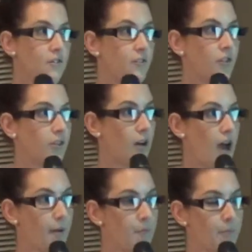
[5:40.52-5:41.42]

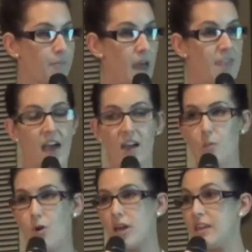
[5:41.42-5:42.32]
And that
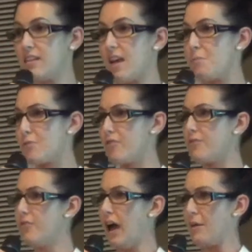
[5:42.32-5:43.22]
can work in a number of
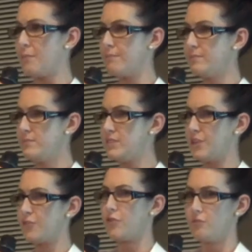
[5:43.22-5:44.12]

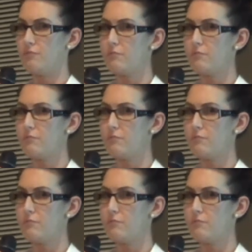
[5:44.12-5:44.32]
different